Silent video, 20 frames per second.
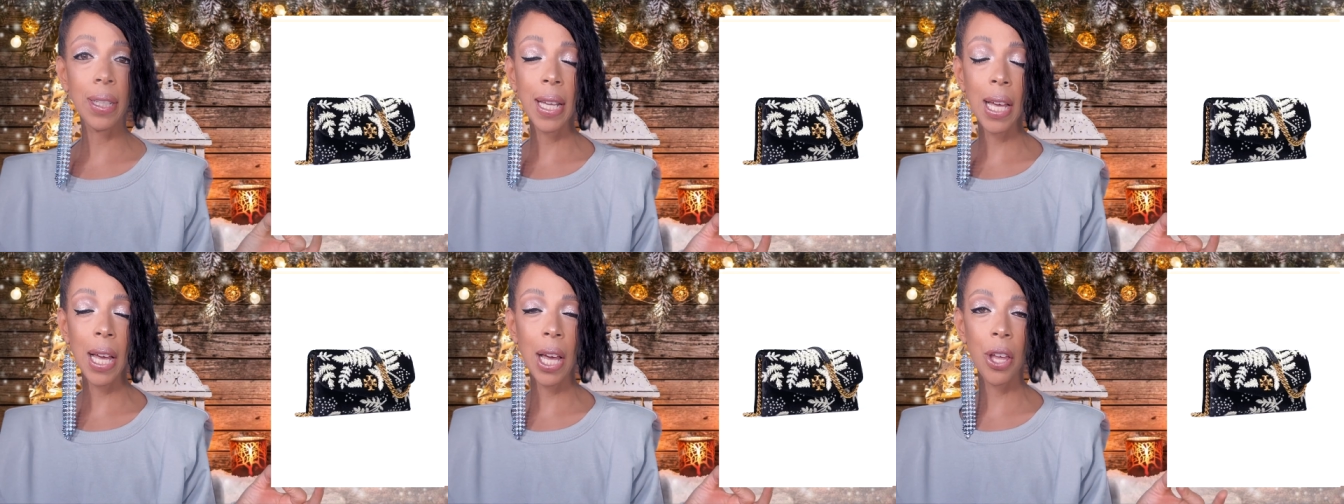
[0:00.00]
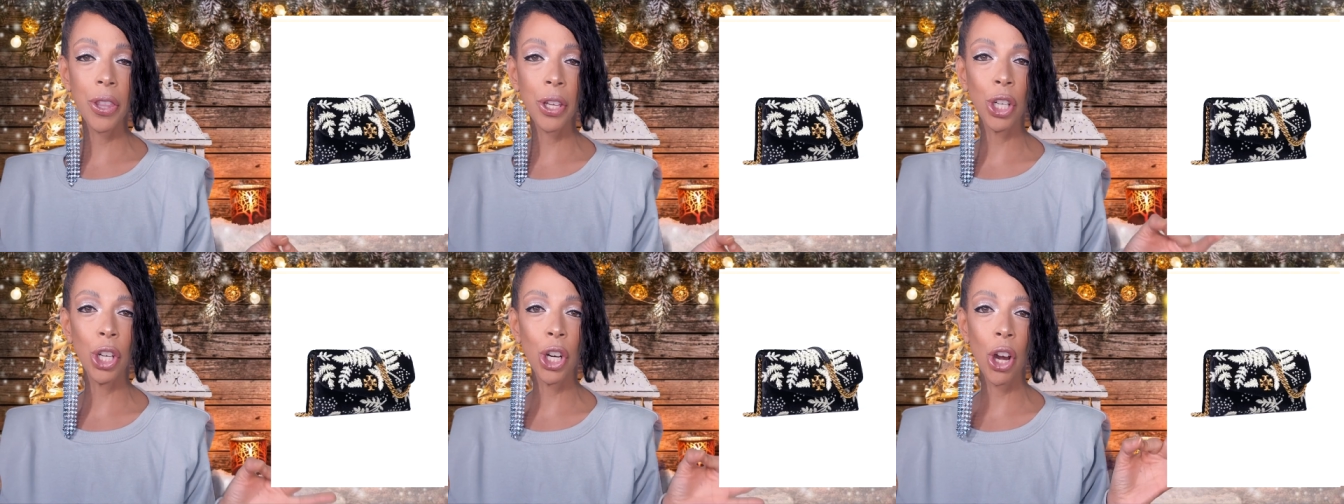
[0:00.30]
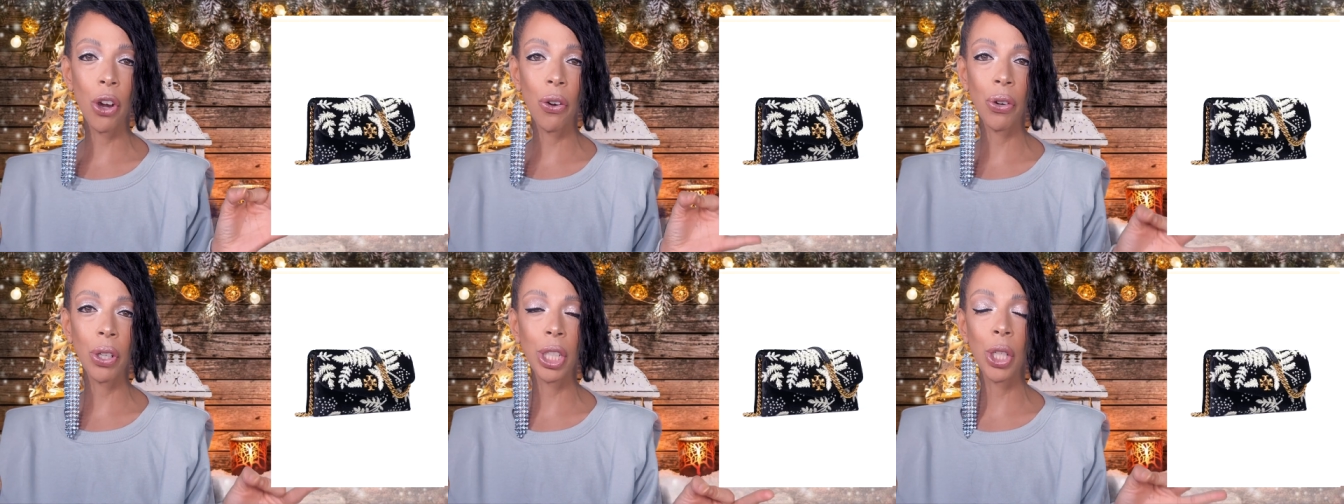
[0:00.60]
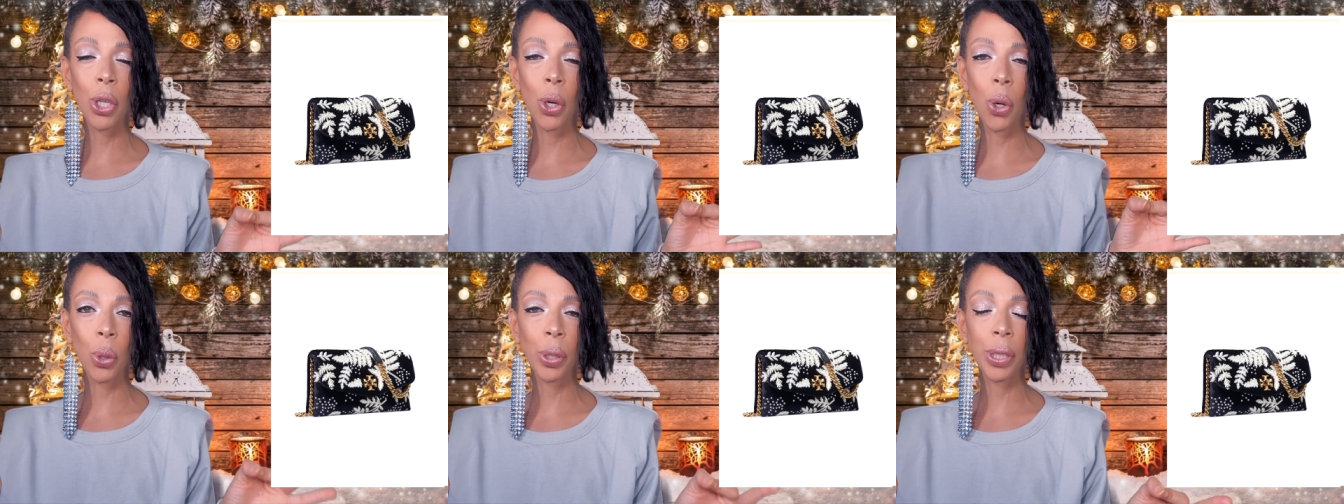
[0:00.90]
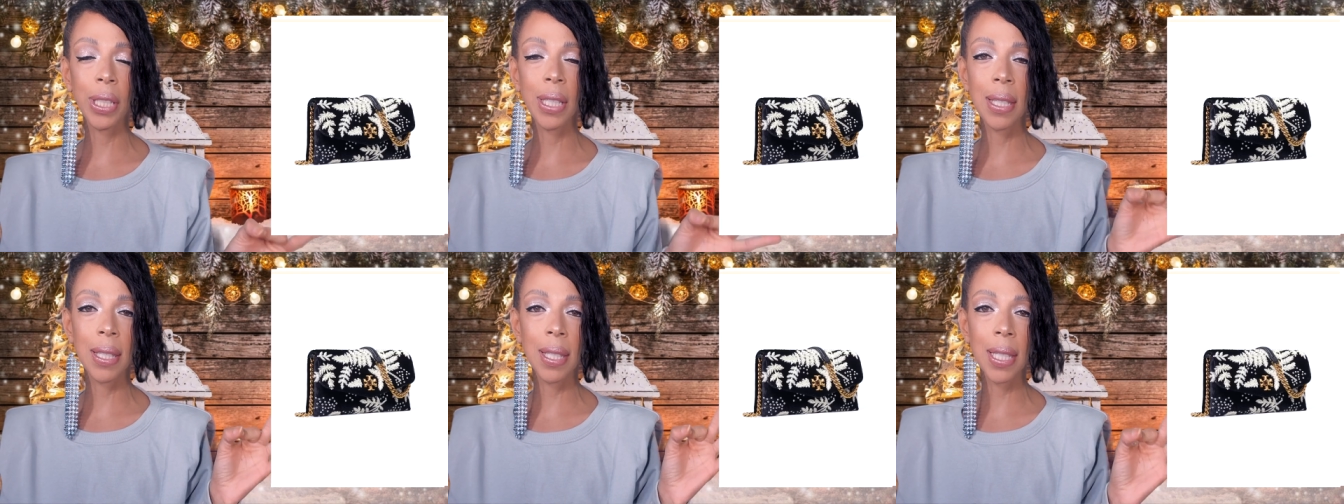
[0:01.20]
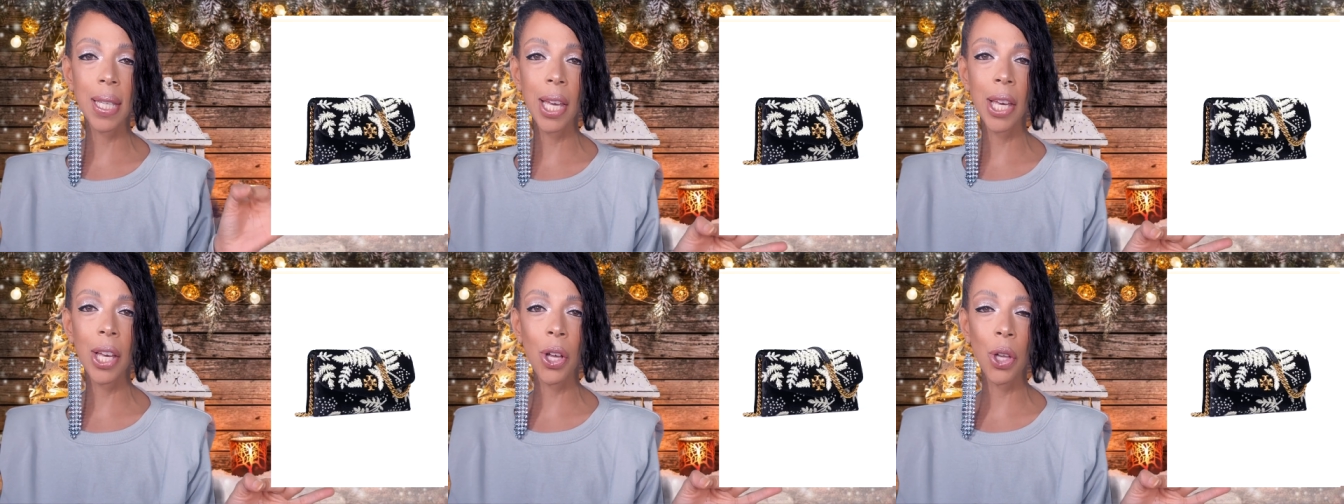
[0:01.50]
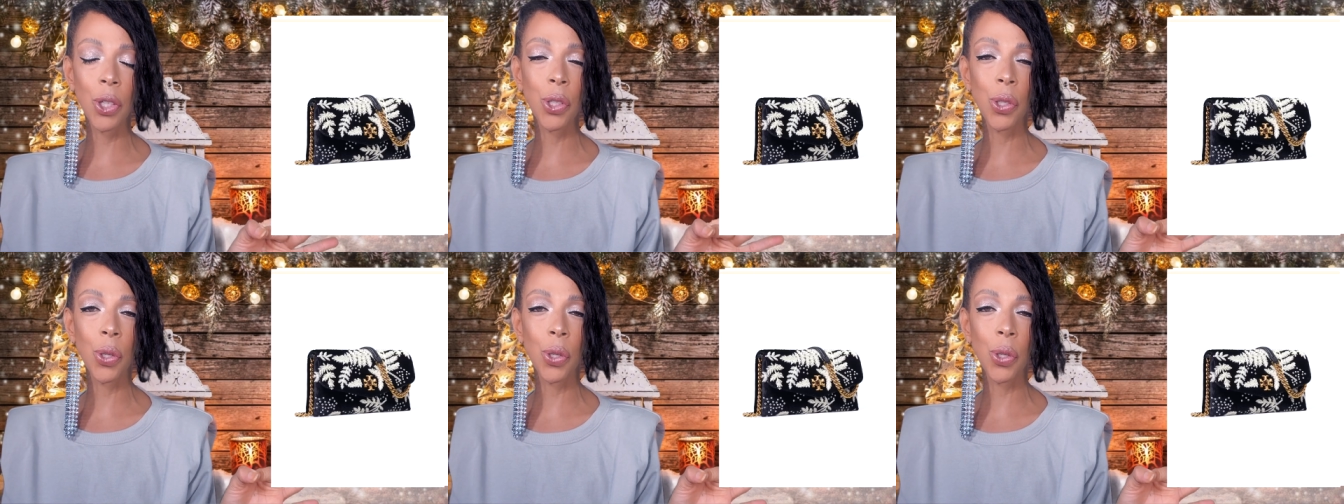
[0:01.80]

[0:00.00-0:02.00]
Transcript: Now they're currently holding sales,